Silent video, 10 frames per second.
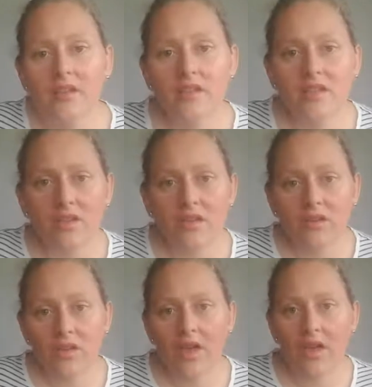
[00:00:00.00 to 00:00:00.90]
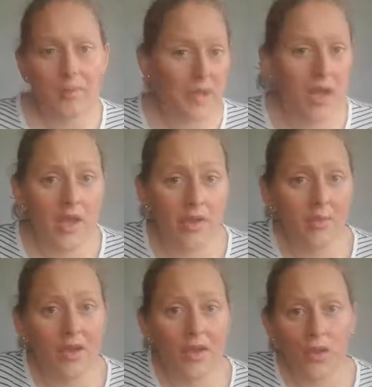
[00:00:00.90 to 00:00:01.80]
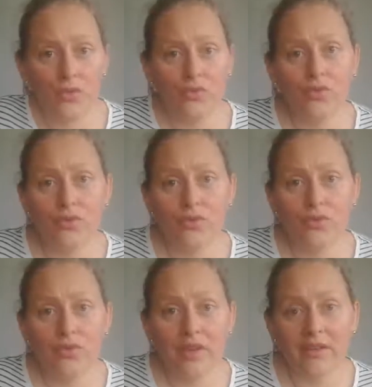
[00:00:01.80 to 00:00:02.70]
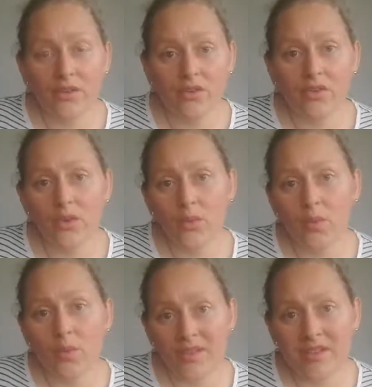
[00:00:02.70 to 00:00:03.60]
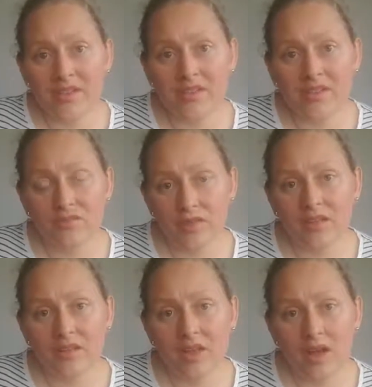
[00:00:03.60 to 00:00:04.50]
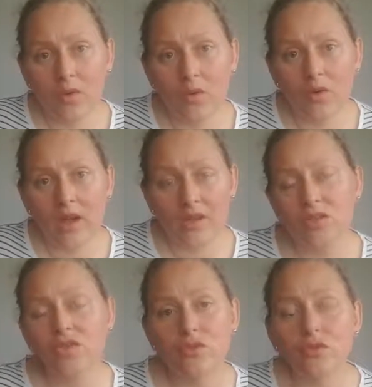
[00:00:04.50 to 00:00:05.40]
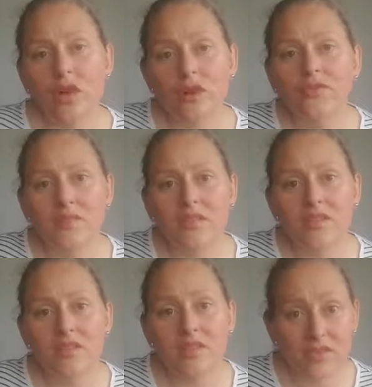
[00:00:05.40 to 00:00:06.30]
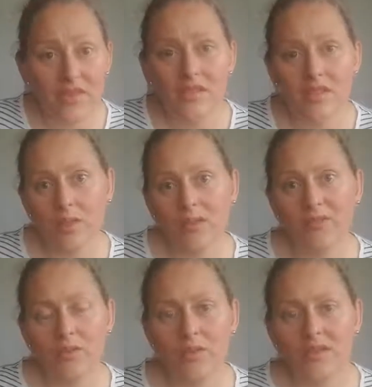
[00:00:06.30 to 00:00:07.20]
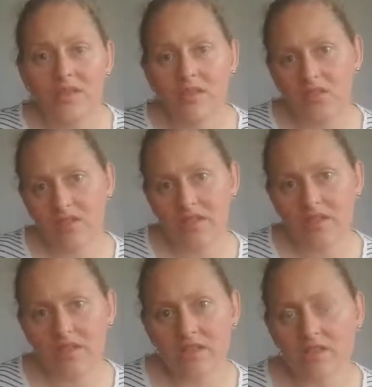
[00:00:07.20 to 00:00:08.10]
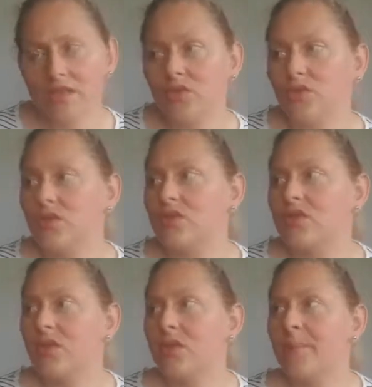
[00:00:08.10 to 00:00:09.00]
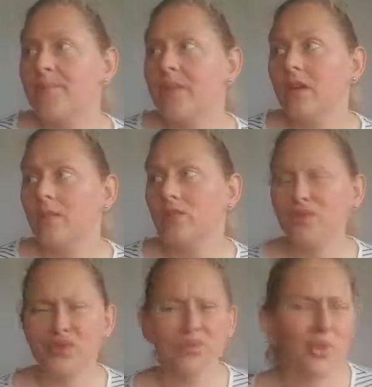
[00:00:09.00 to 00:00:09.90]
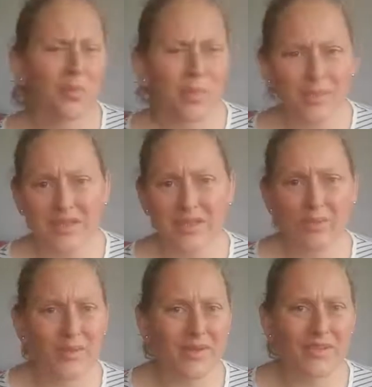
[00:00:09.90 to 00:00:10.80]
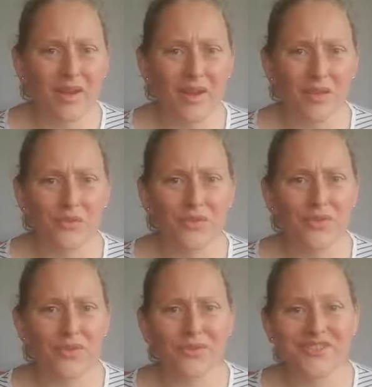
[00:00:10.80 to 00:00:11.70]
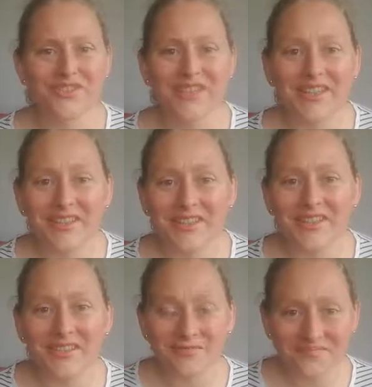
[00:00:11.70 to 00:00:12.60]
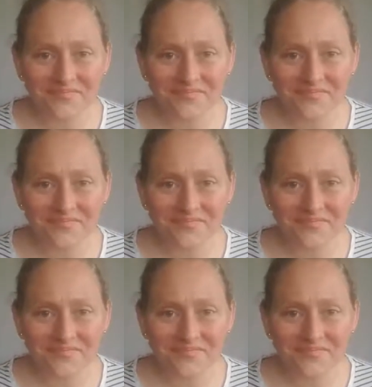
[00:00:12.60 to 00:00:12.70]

decided, okay, I am my own guru, and I know what I need right now. I need to look after myself. And this is how I felt when I started my dating detox, because I was completely burnt out with all the dating